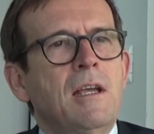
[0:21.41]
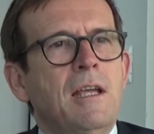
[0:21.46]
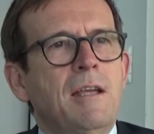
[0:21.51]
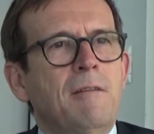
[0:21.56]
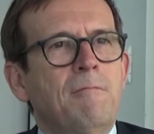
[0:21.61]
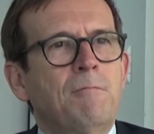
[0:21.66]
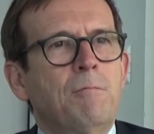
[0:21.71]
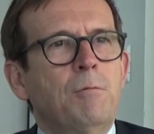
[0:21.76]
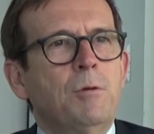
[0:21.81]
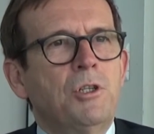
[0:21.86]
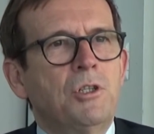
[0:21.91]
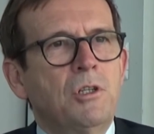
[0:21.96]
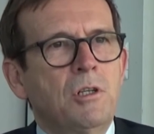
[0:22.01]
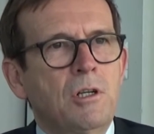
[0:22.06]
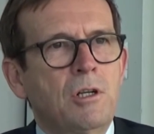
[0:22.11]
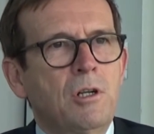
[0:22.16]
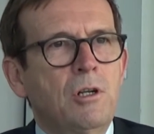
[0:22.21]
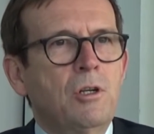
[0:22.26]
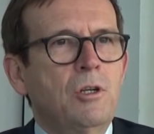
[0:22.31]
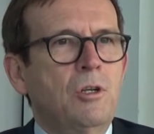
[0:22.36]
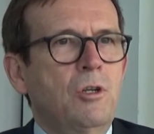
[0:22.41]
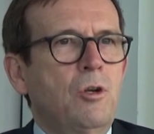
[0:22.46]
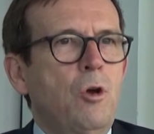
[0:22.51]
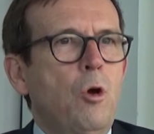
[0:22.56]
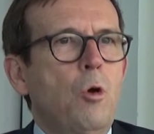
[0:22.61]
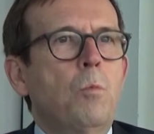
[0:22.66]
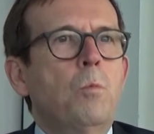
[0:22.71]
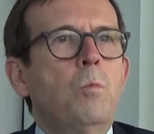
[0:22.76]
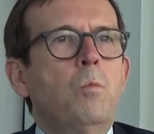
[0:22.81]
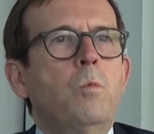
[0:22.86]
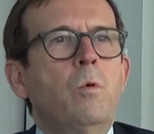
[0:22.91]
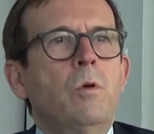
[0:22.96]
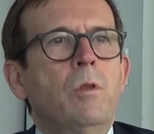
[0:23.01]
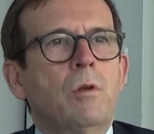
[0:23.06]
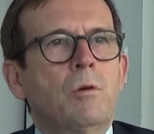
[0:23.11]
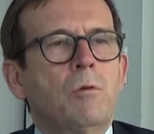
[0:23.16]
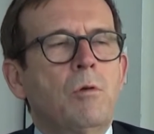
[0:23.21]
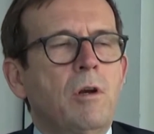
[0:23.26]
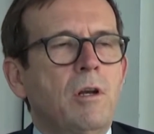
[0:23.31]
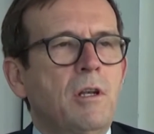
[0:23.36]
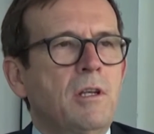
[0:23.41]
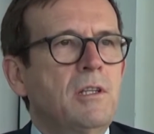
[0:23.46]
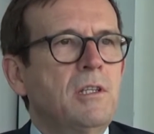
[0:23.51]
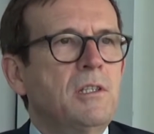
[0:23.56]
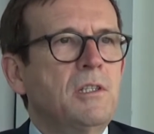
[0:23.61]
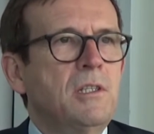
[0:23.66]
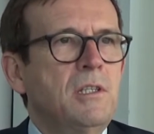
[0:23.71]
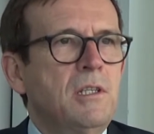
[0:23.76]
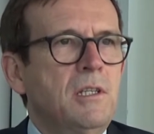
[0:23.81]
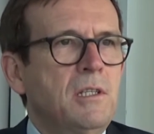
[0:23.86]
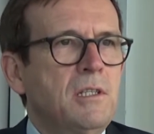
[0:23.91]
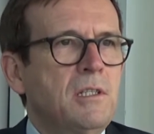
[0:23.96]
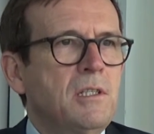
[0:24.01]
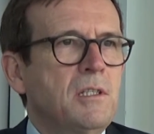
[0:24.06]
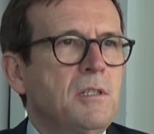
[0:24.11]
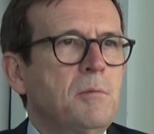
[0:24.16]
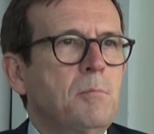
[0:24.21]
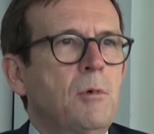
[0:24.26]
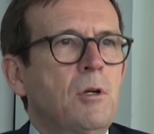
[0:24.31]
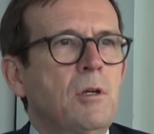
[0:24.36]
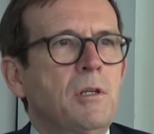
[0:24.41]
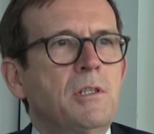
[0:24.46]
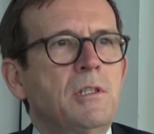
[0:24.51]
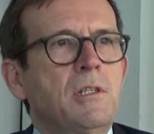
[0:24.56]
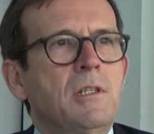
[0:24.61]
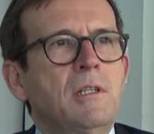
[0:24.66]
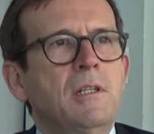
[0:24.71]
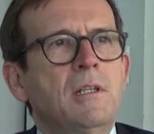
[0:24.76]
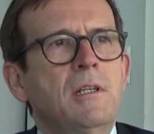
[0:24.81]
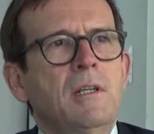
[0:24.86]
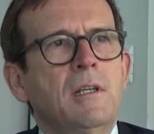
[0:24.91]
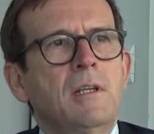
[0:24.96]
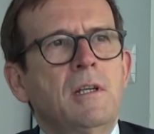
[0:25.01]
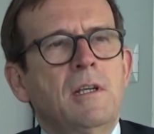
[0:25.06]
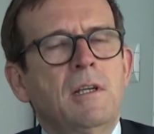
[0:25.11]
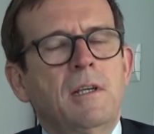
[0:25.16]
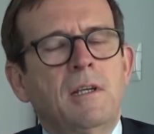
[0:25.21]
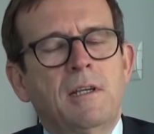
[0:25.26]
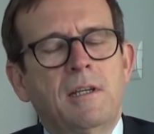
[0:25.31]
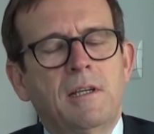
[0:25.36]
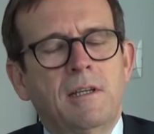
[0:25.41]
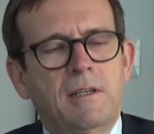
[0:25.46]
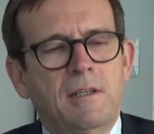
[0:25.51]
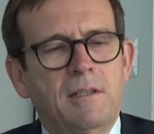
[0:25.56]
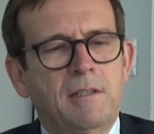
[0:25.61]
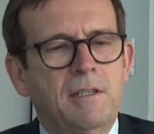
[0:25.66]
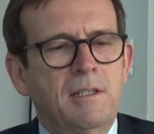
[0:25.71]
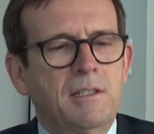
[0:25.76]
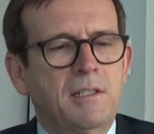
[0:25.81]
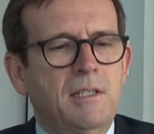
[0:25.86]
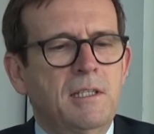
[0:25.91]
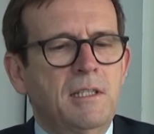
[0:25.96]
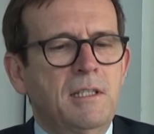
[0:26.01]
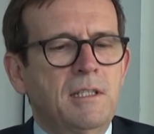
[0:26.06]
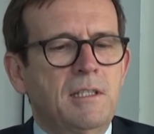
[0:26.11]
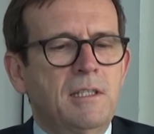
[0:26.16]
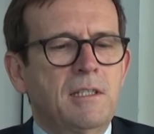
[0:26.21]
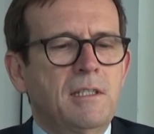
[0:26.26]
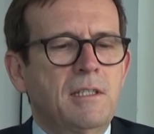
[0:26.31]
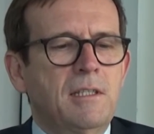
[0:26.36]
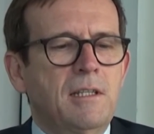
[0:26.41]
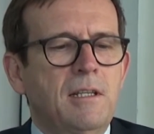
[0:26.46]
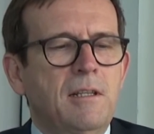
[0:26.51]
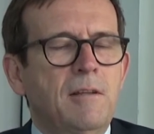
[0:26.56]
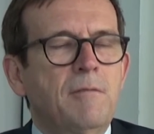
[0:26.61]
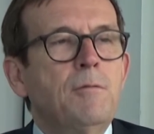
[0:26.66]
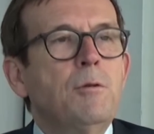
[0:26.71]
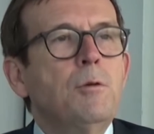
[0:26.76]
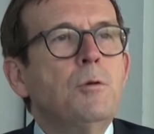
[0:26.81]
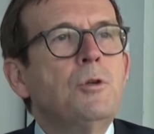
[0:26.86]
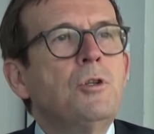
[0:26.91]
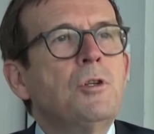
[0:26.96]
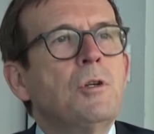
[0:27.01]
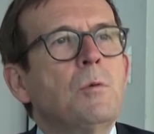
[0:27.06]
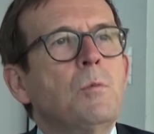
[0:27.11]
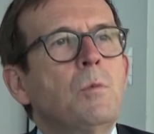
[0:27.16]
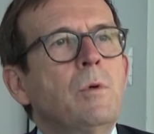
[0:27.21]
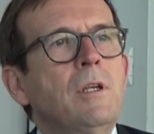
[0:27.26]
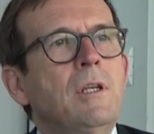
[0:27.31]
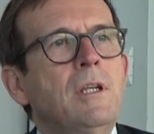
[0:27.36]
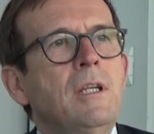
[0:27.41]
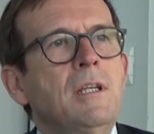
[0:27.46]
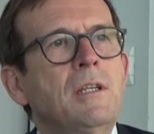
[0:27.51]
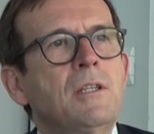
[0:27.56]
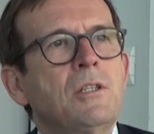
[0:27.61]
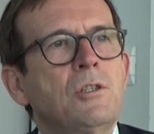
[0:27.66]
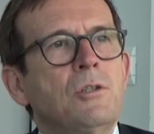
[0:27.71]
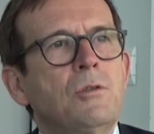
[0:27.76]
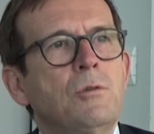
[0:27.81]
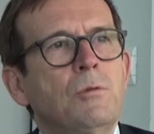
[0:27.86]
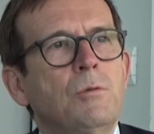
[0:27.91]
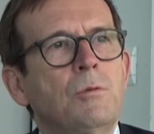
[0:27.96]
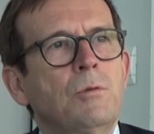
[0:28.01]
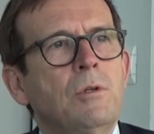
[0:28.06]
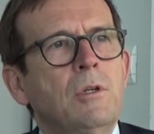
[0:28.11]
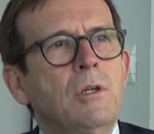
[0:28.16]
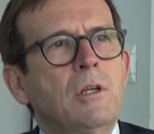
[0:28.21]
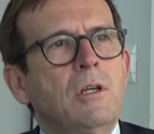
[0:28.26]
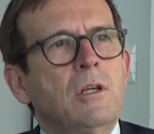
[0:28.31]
if we should cope with chronic diseases, multi-diseases in the future. We need to